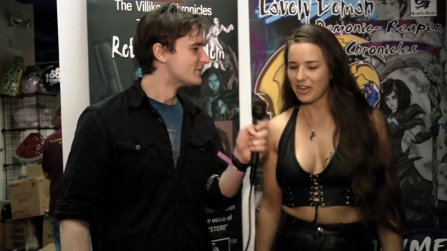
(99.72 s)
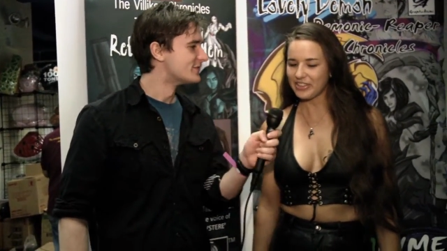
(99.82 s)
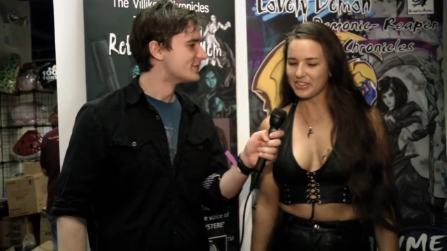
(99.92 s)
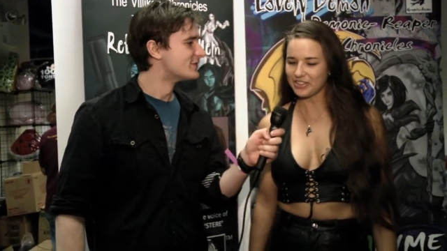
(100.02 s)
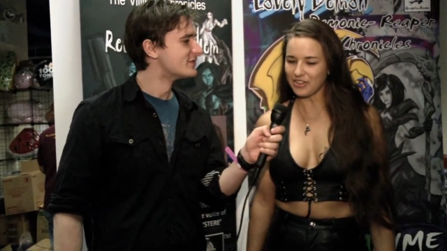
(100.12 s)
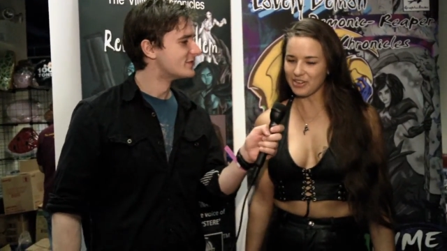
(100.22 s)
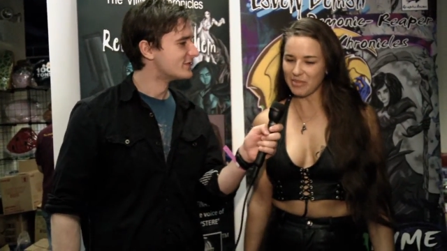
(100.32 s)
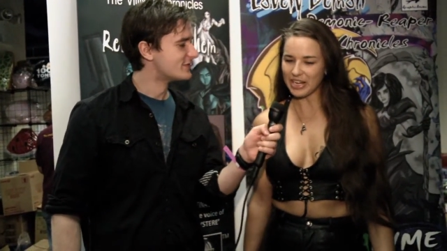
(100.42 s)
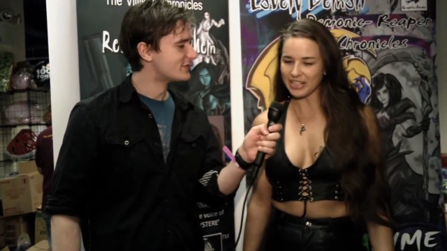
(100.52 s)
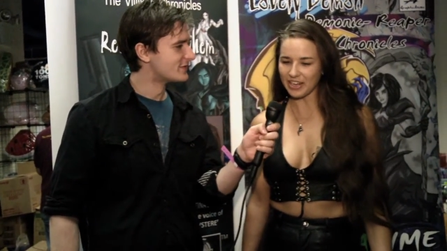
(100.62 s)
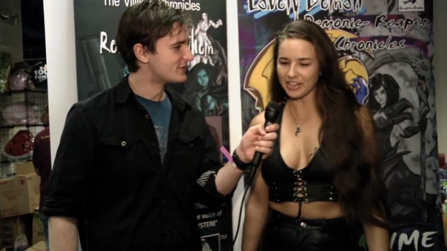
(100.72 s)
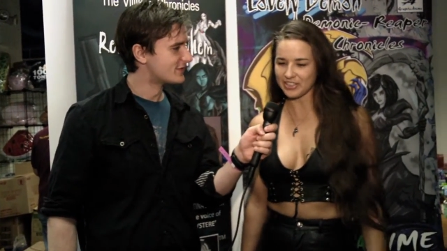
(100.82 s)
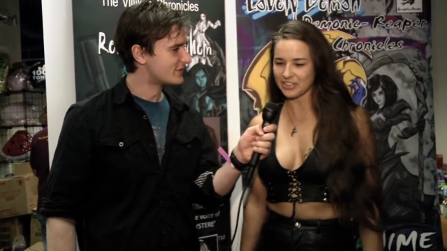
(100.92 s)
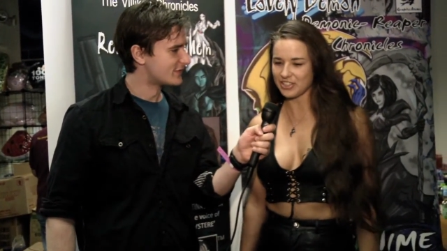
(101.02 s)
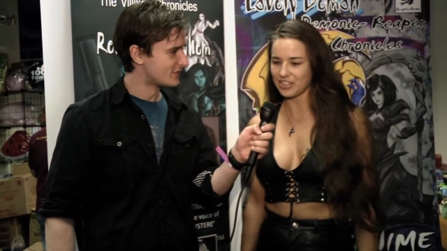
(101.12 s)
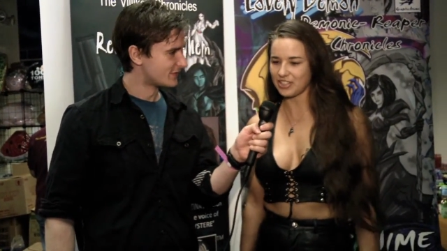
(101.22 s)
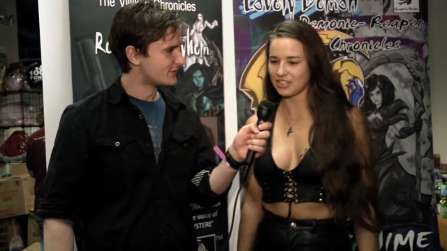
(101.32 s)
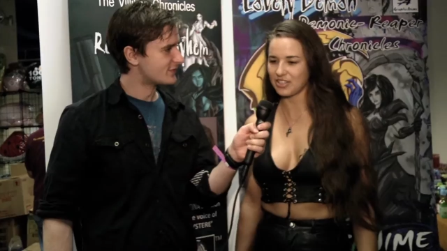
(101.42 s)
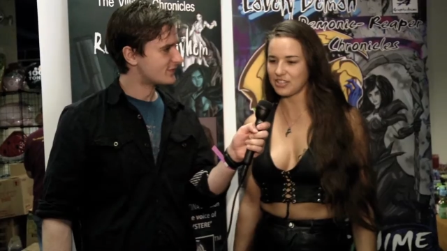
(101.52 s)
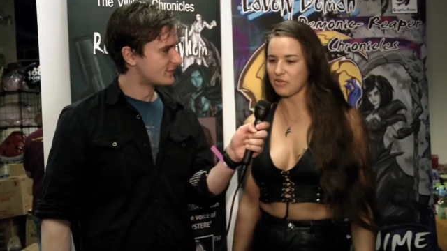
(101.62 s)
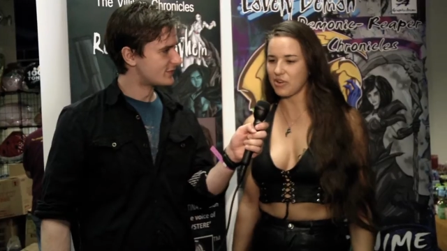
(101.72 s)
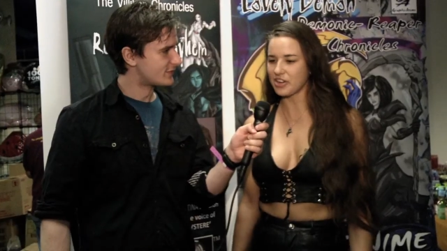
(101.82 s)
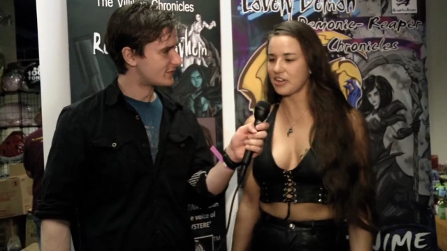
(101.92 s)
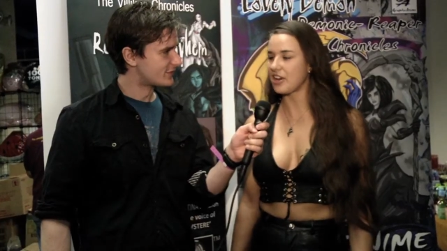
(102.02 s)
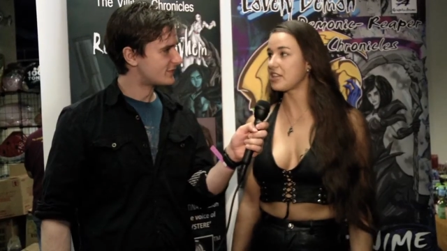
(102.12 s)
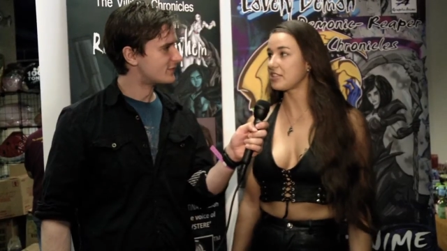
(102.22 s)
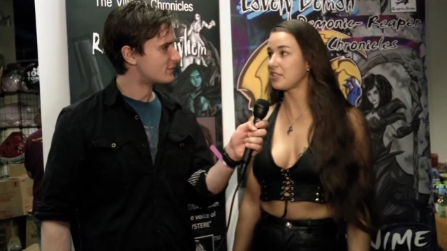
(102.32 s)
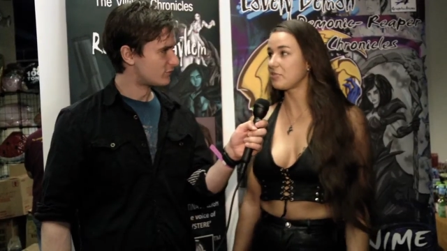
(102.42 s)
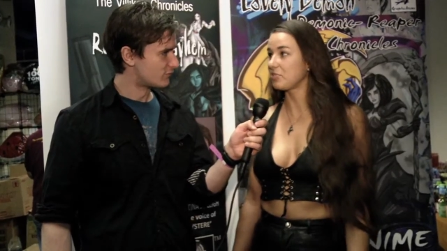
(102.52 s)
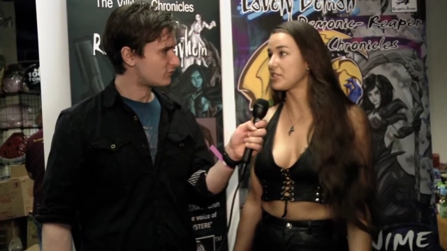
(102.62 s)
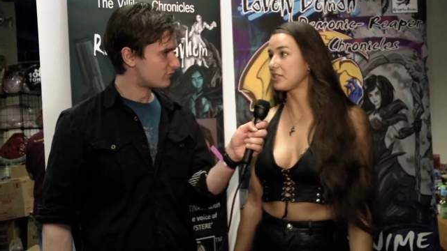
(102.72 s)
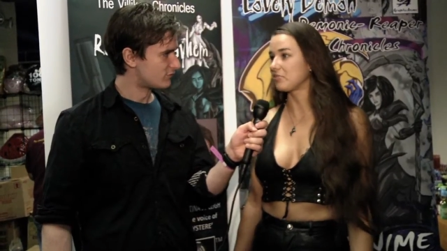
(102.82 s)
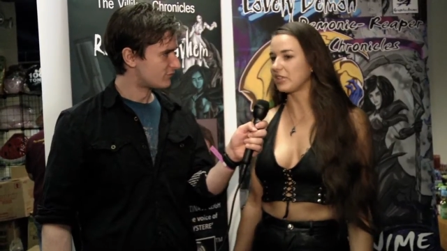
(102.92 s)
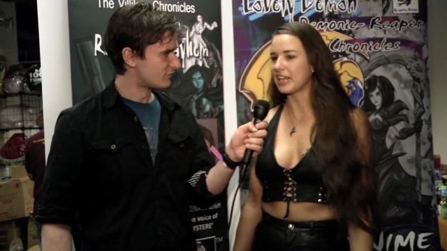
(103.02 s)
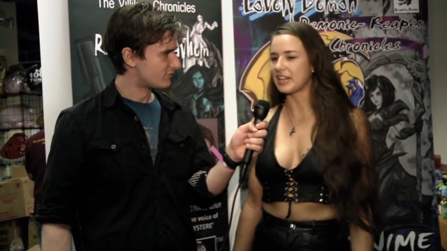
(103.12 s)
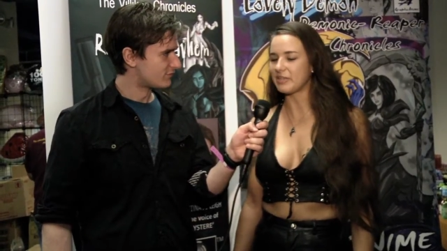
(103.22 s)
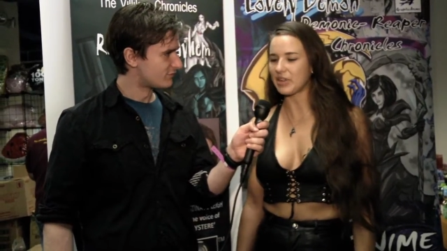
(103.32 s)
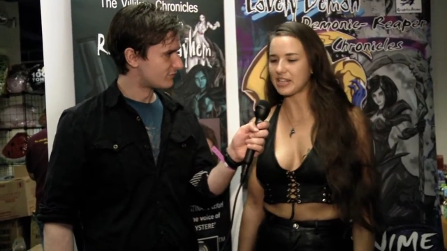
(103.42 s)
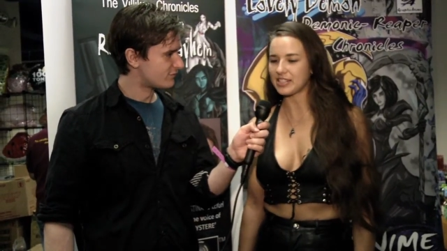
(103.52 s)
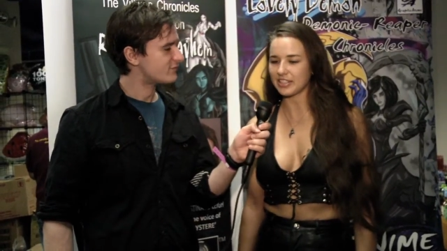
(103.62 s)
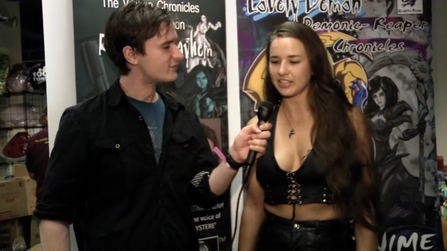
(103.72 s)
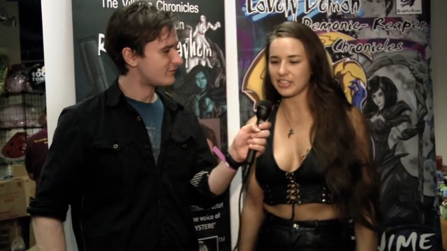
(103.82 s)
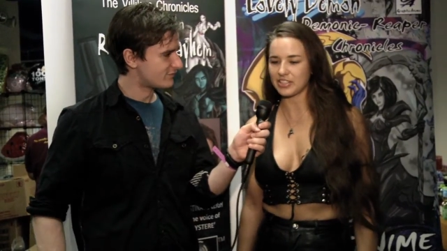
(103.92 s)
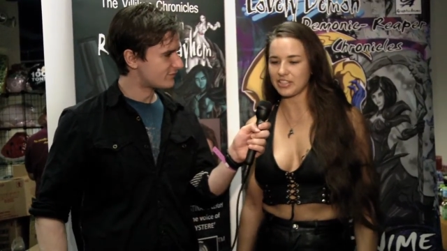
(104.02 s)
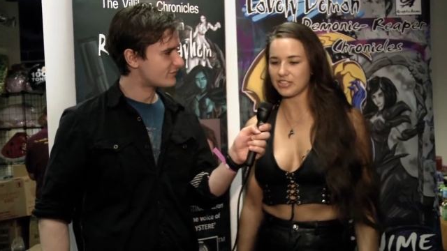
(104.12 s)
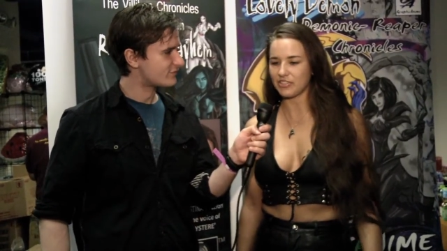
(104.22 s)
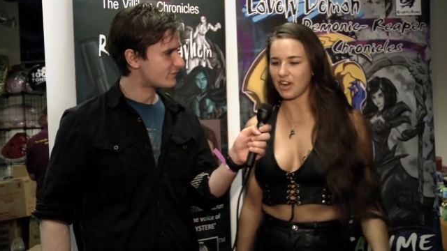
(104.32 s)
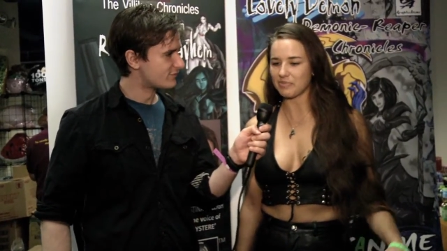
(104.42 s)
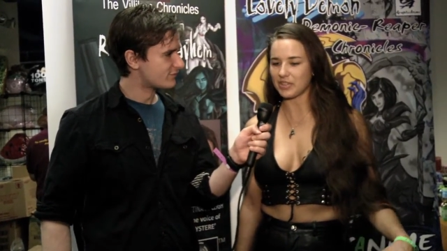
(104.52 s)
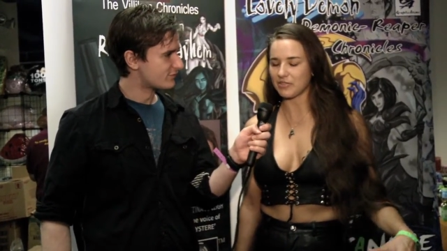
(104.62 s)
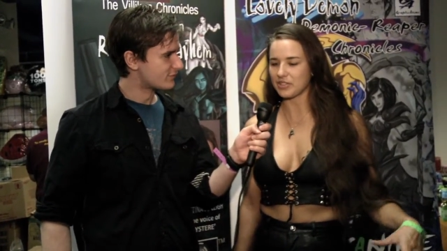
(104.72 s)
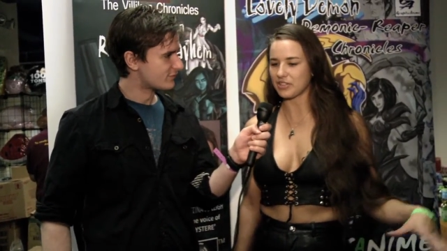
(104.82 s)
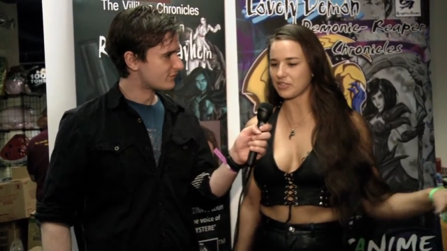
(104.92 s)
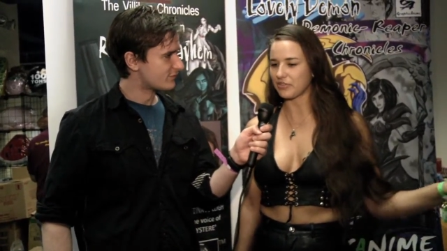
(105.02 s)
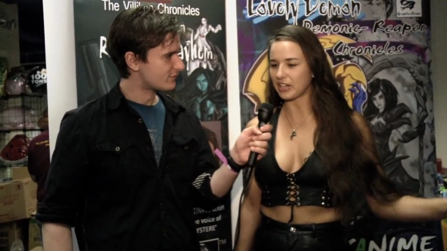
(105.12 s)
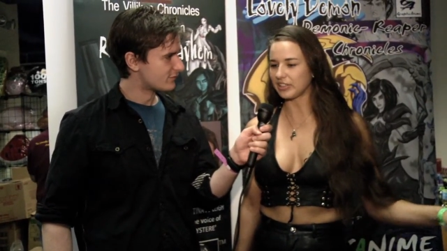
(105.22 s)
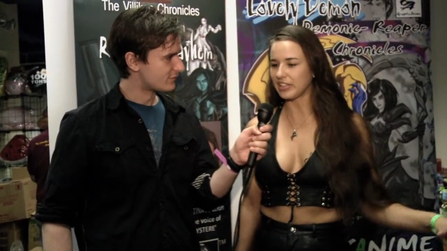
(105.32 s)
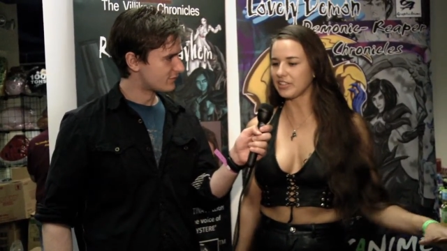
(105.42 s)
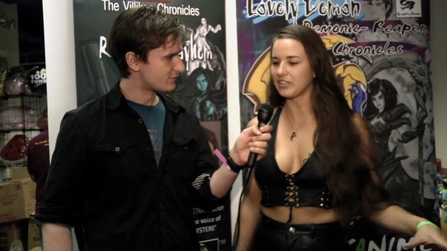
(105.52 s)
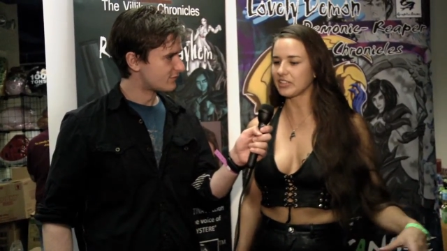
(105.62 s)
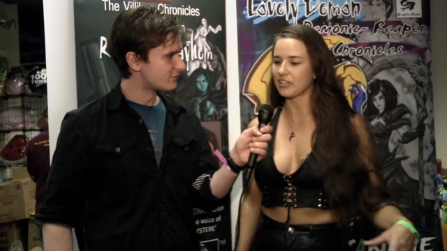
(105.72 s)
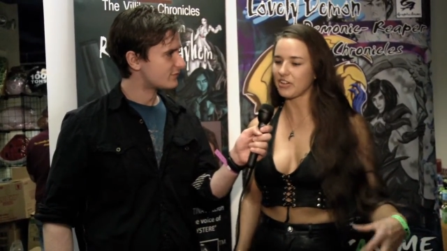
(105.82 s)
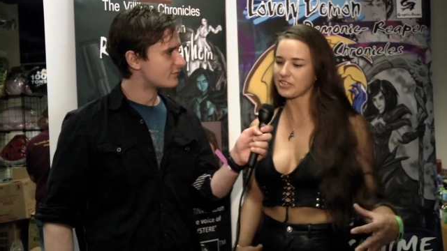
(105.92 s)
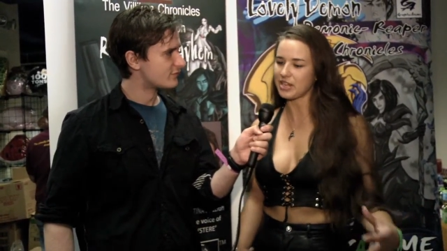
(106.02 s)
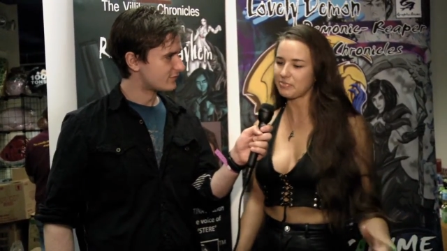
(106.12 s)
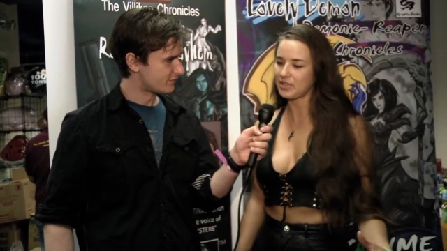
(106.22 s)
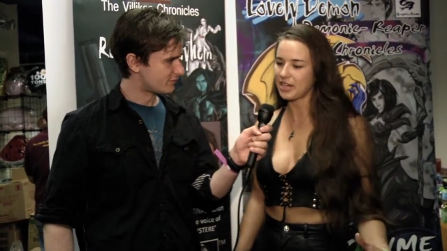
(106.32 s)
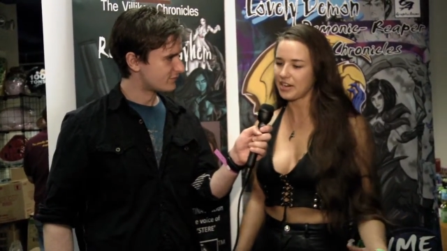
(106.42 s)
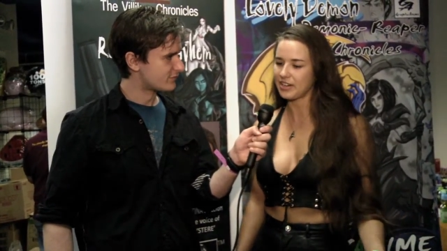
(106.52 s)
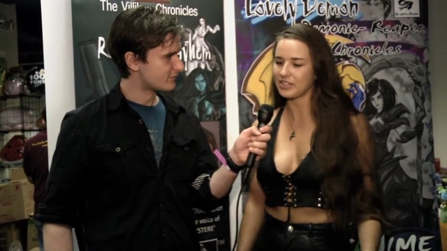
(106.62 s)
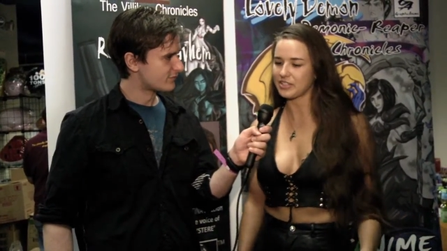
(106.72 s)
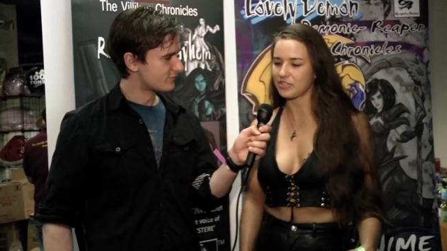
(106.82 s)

Speaker 1: Well, the story. My character, she's she's a warrioress on a prison planet. Basically, she's dropped there when she was very little and grows up there. And the